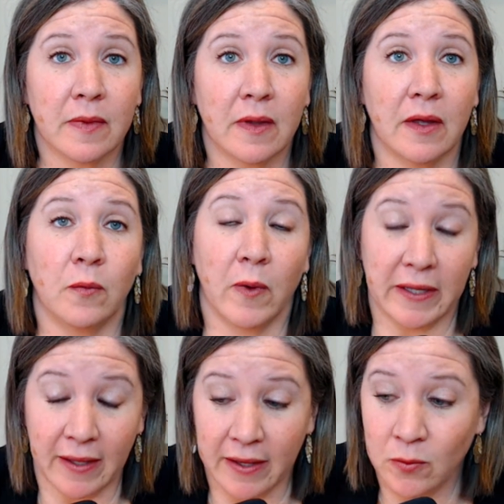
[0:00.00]
And
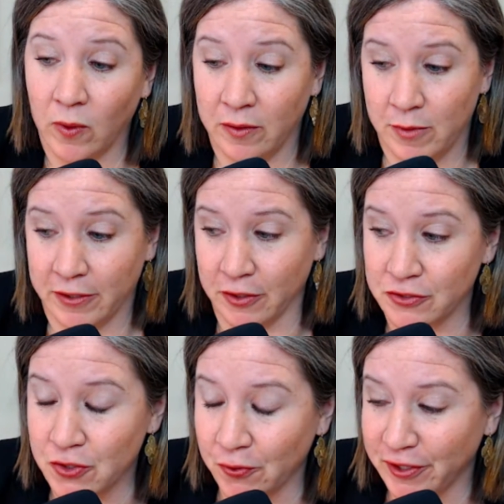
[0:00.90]
again, while I'm not
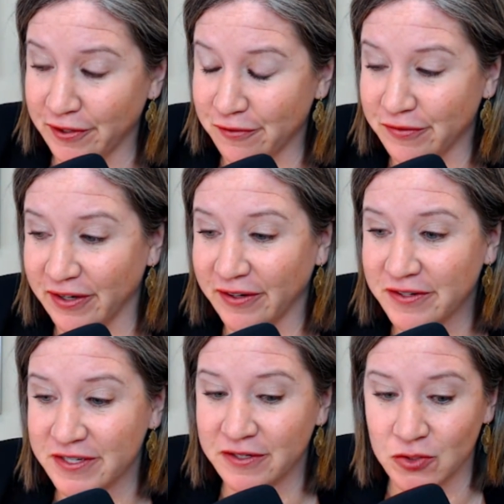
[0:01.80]
condoning
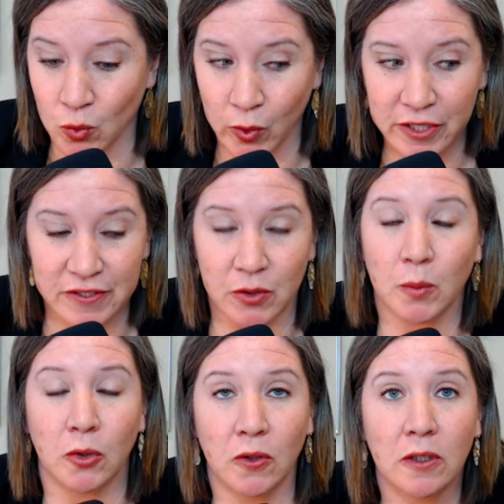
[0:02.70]
affairs, it is
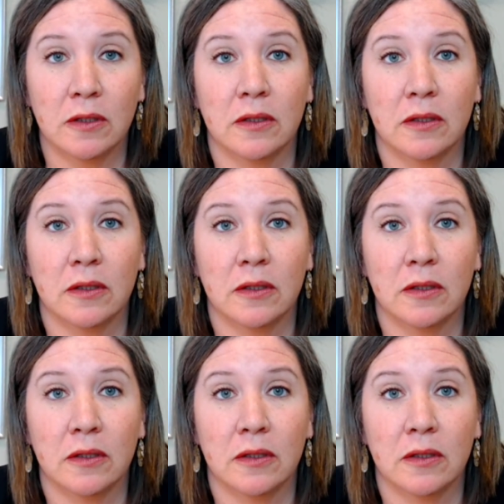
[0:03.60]
reasonable